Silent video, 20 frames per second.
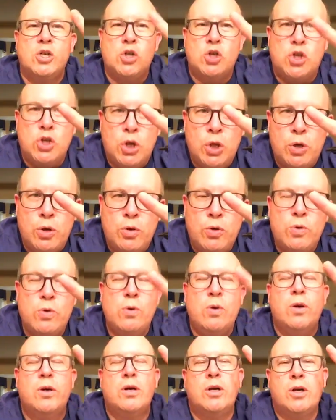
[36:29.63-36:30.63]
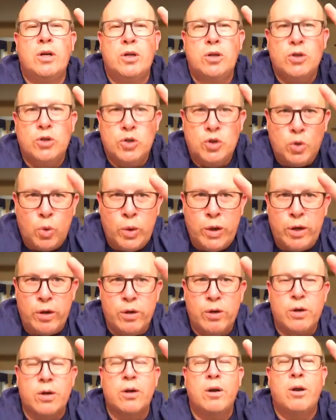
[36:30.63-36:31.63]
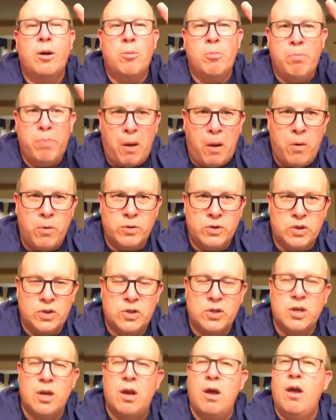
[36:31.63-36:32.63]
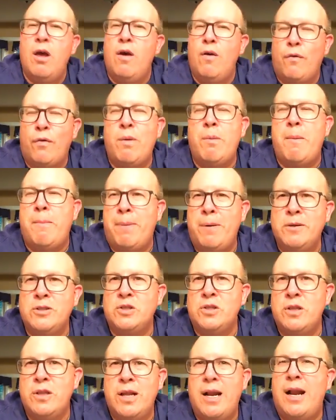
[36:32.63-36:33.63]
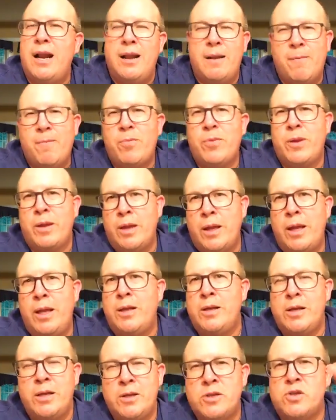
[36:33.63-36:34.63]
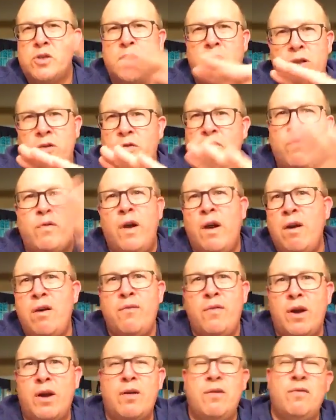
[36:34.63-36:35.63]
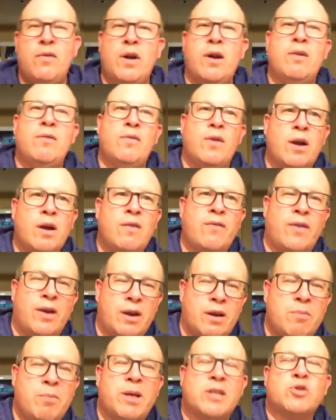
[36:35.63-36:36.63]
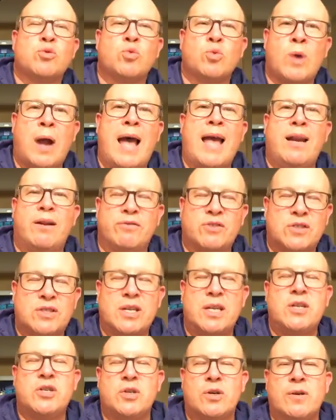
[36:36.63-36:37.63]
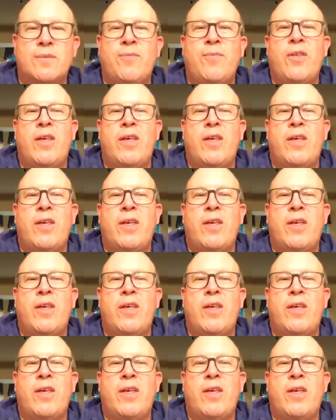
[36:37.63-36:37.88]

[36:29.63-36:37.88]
2 Twitter posts from a person that is very, very, very, very, very much right of center.